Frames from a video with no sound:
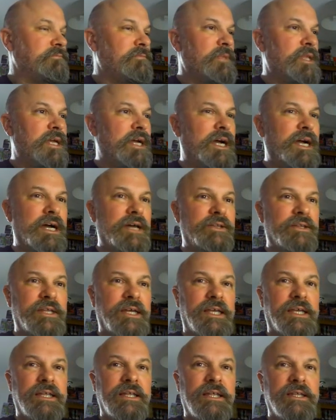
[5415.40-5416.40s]
uh, the
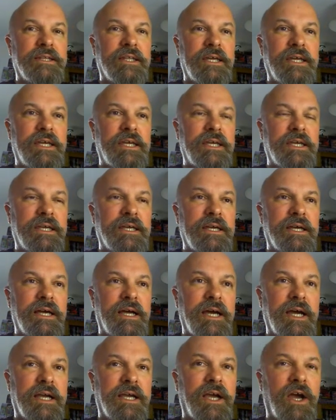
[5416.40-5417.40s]
the
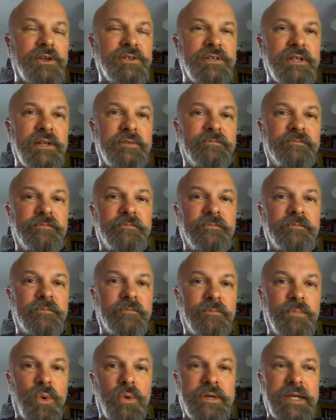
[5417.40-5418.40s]
and go to the
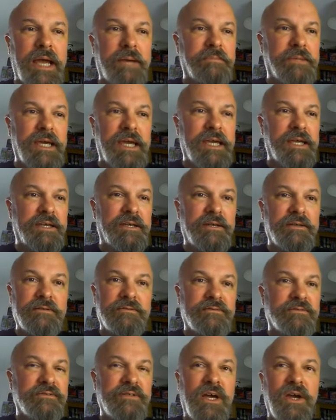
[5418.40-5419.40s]
Board Game Geek,
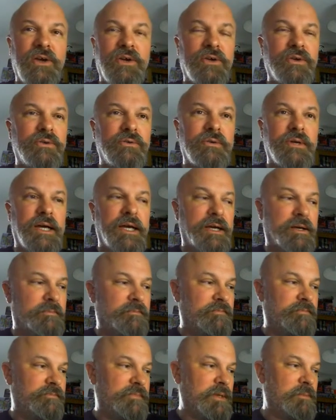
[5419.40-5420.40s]
so
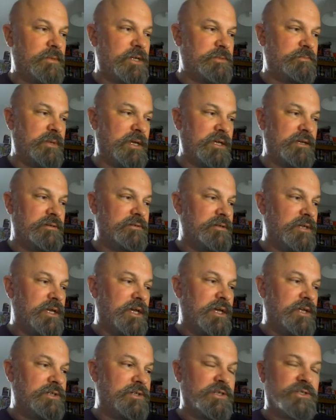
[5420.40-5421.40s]
um, it must be
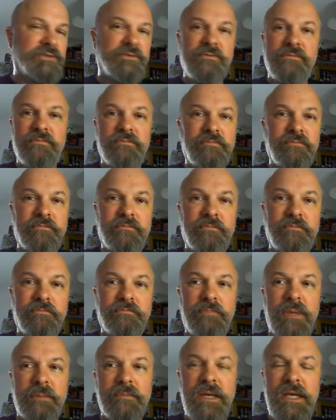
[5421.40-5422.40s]
just
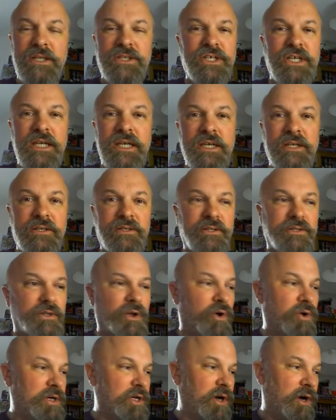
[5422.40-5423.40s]

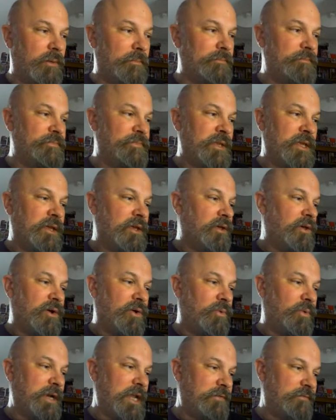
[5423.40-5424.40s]
bbg.com or
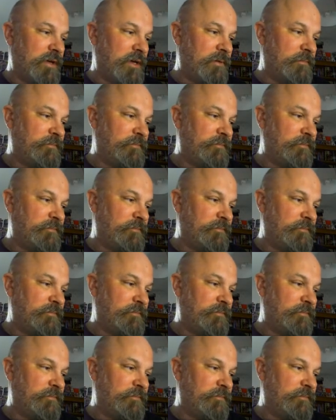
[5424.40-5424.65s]
whatever.